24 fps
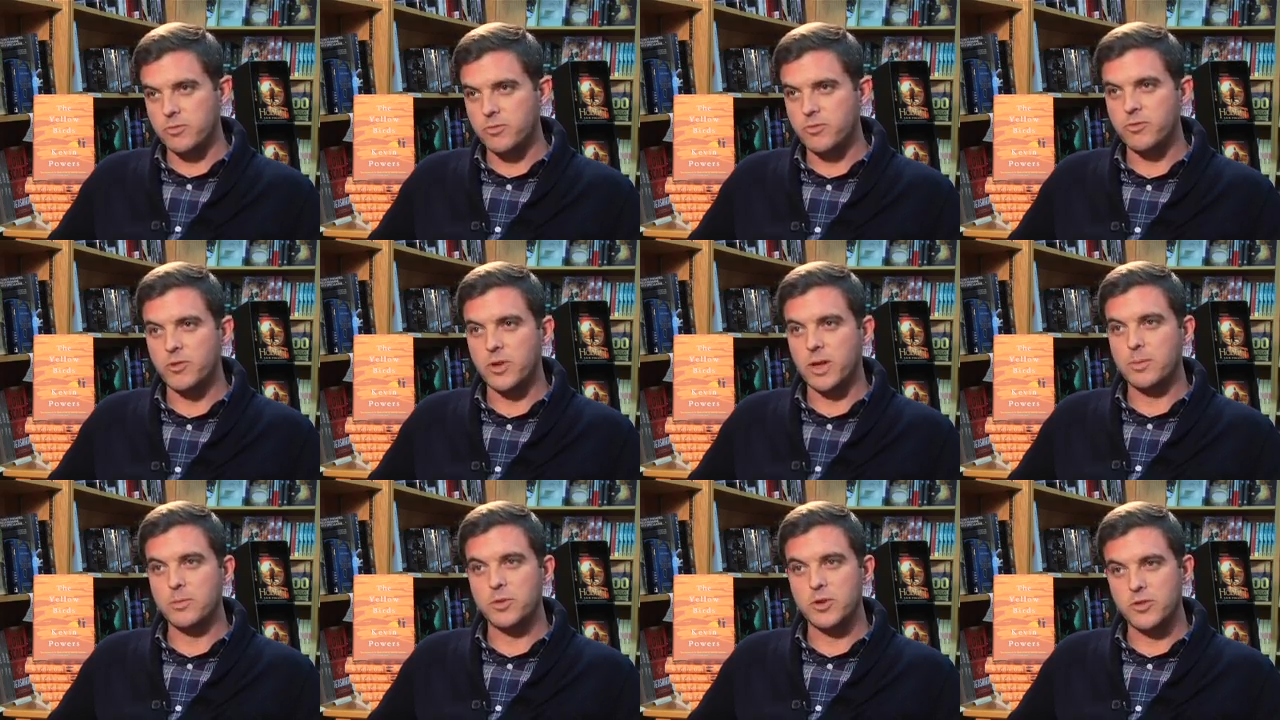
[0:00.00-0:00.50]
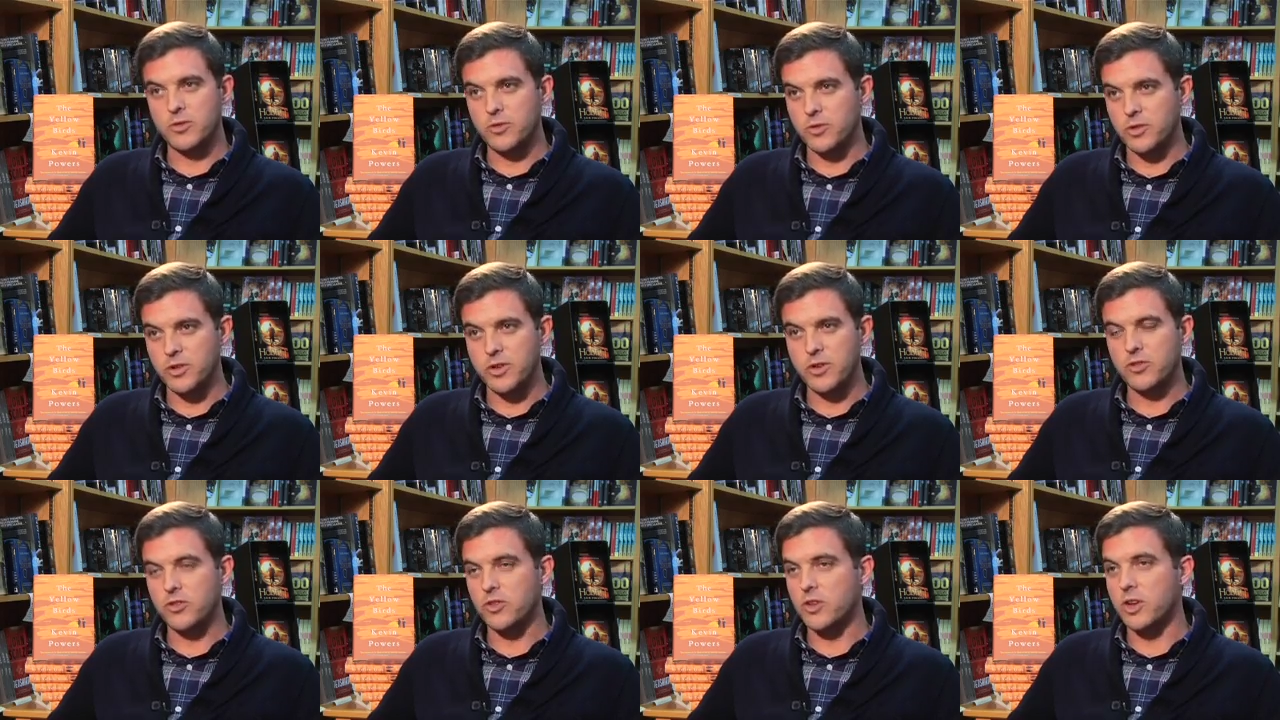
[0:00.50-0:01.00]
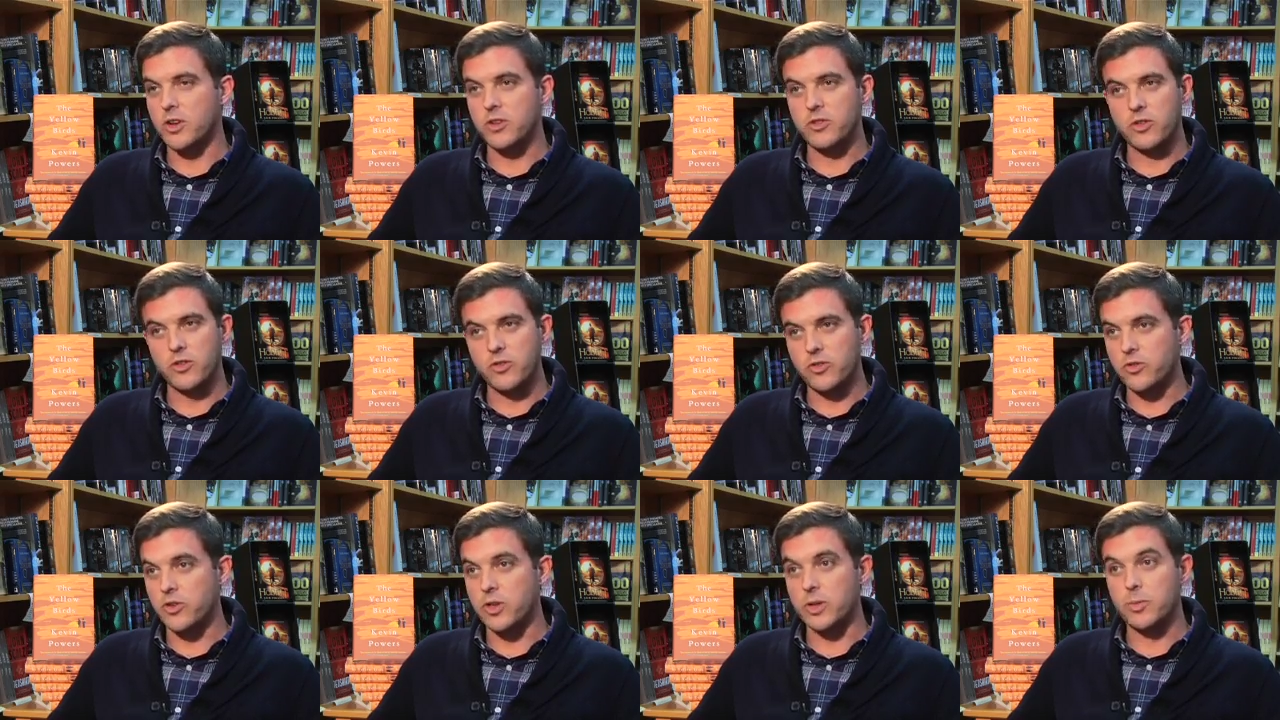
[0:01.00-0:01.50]
family tradition, it
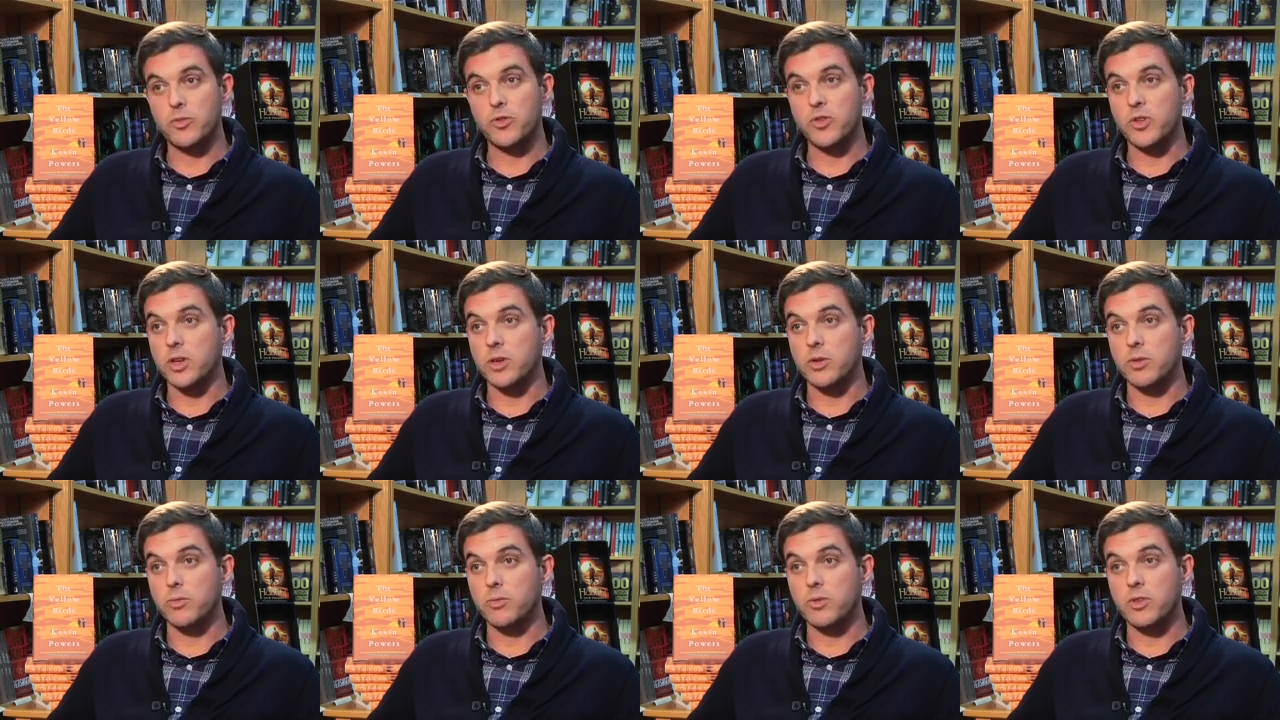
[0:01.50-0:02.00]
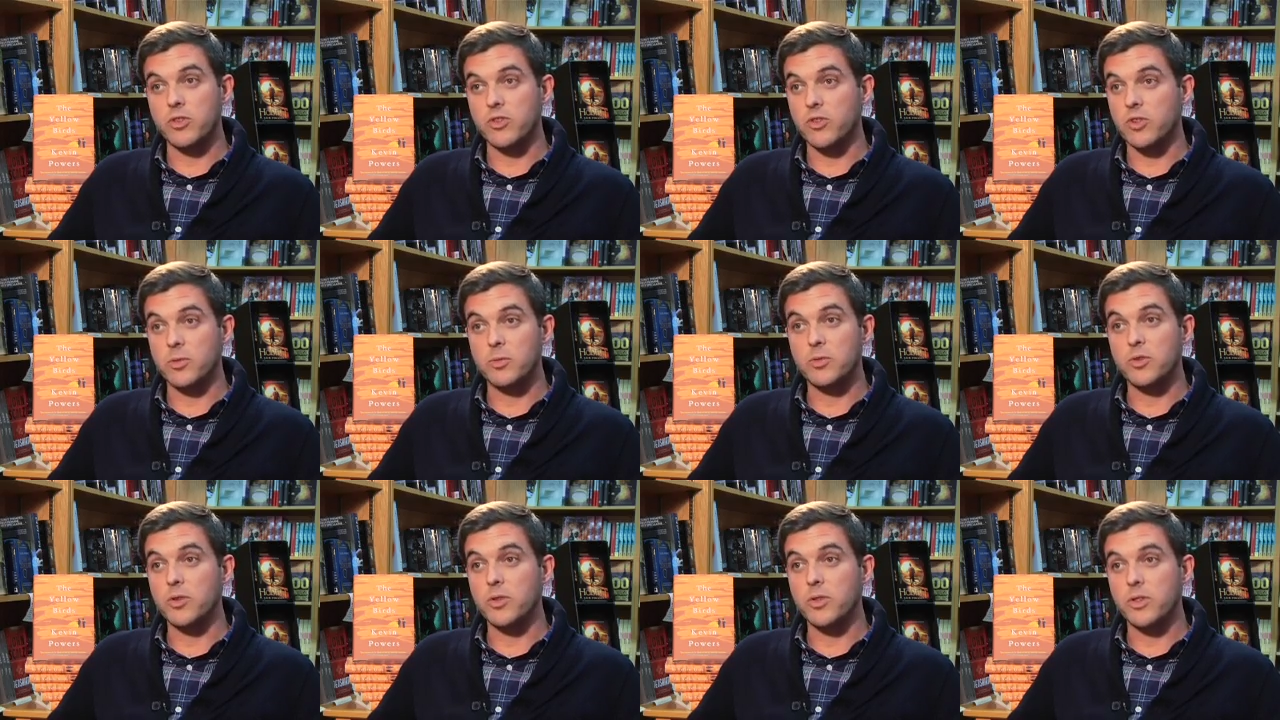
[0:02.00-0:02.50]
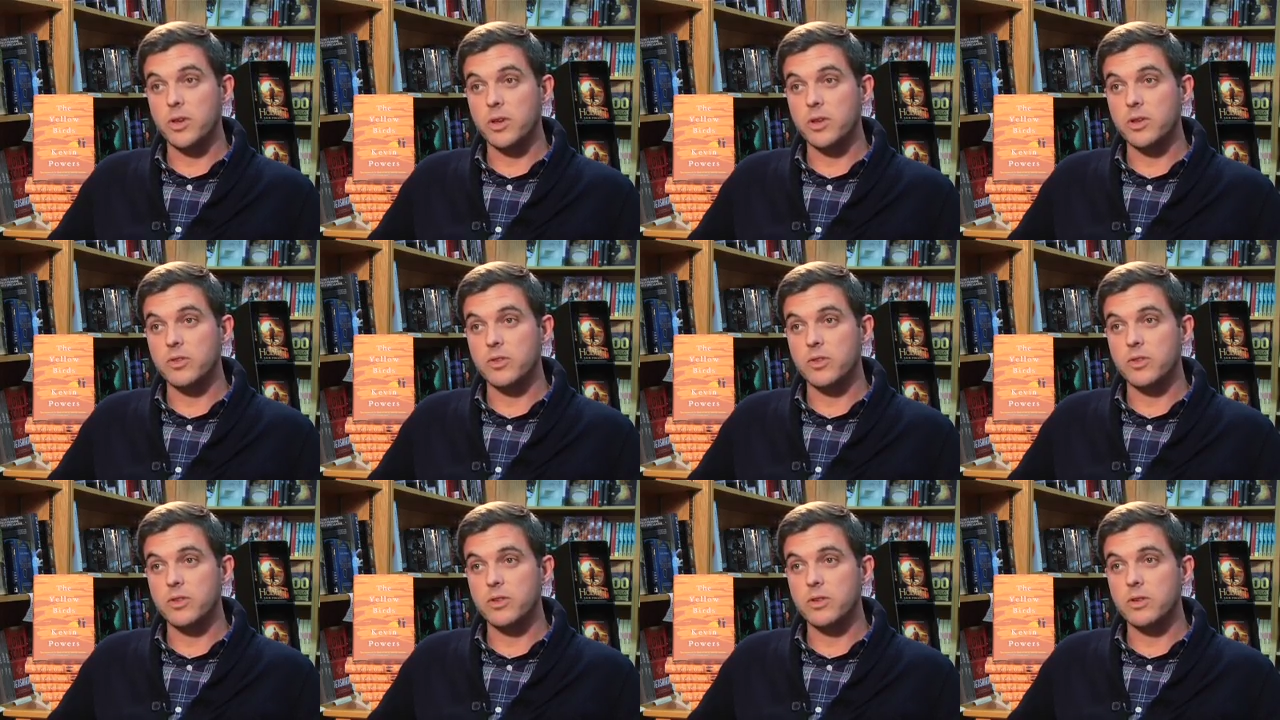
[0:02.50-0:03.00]
just seems like a reasonable thing
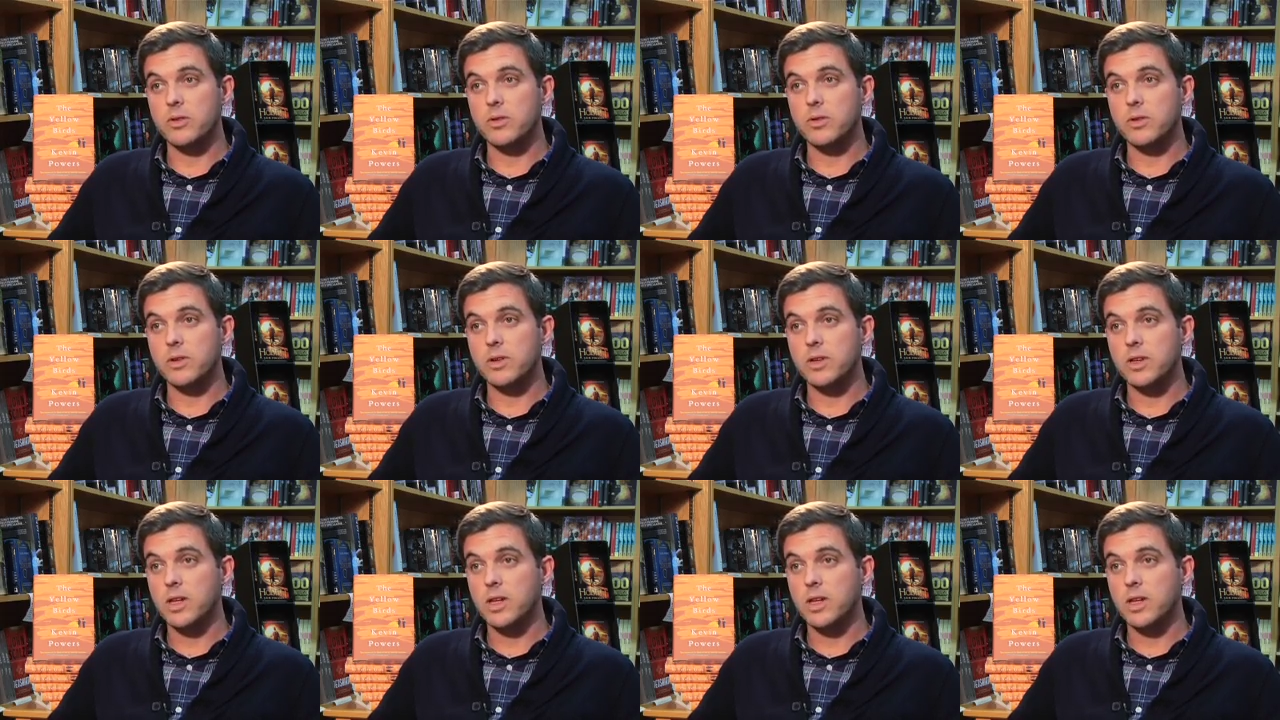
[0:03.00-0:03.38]
to do.